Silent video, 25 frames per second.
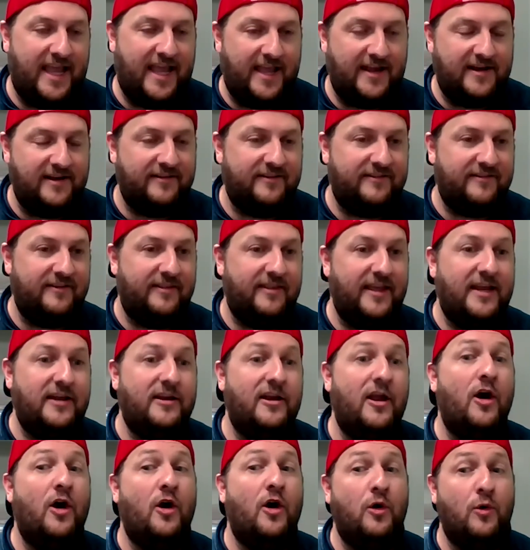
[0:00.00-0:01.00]
cadence so they
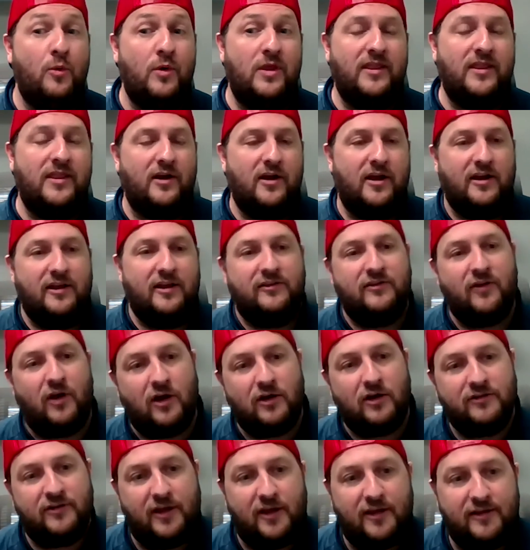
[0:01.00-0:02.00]
know when they're going to talk to